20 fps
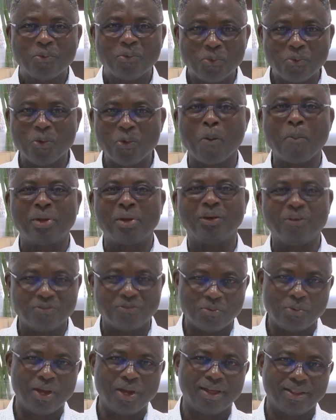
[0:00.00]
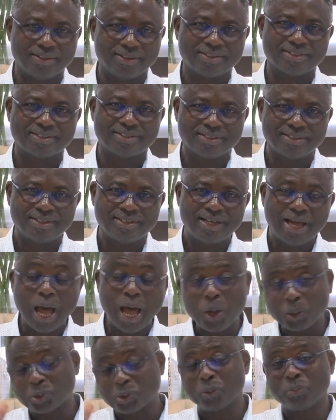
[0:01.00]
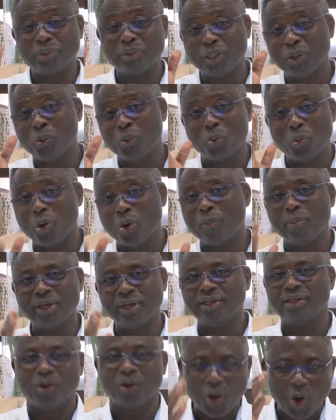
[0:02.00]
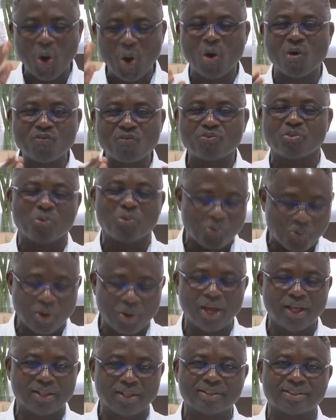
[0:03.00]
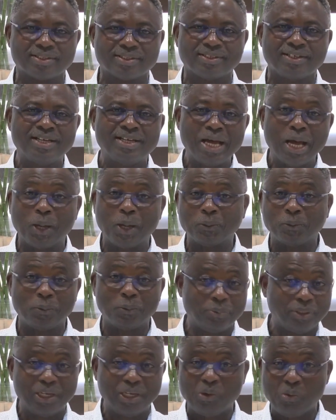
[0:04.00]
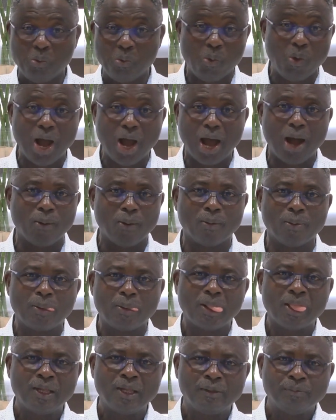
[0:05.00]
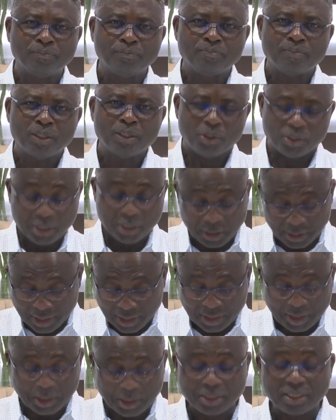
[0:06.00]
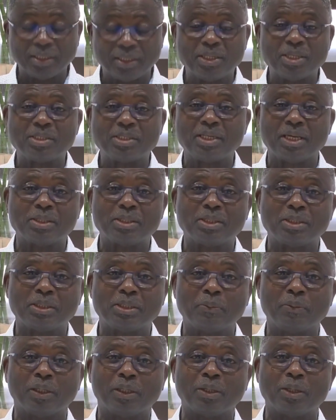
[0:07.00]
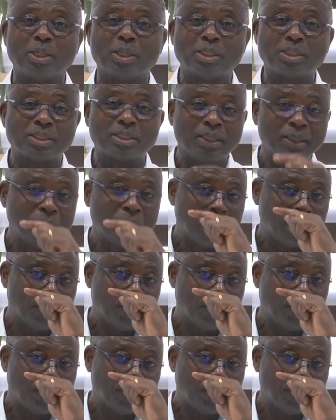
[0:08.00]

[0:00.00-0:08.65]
Woman of Wealth. How to be a woman of wealth. How to be a WOW. You see, this is a necessity because